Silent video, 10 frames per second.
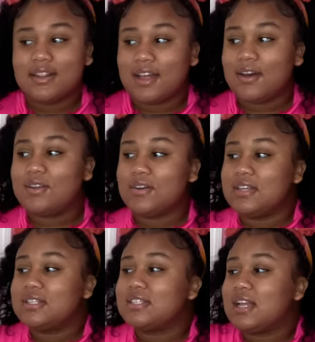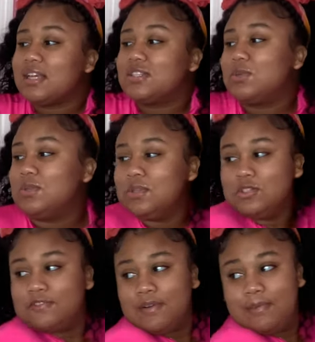I don't know, it's just like too
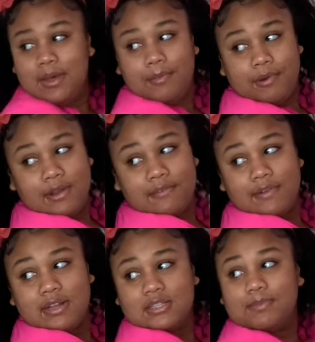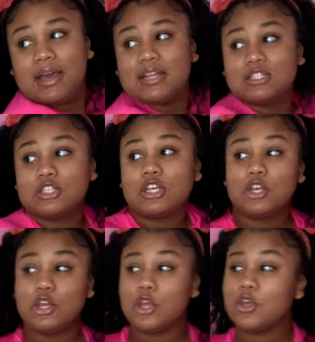loose for my preference. But it's
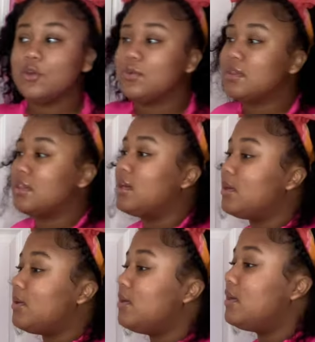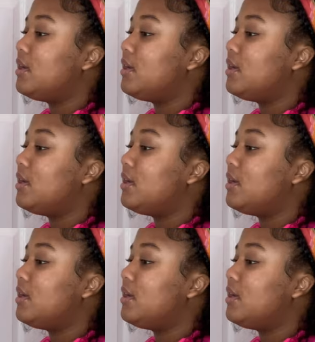cute though.